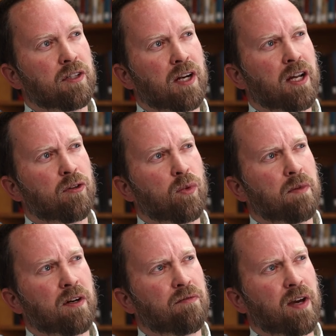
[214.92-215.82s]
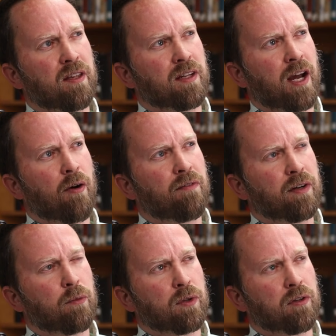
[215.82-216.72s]
United Women of Faith now. I
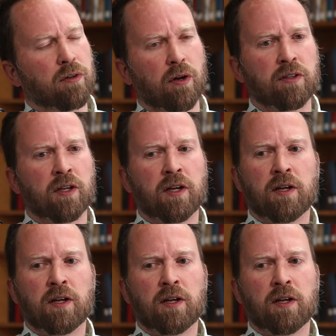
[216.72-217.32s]
forget what they're called.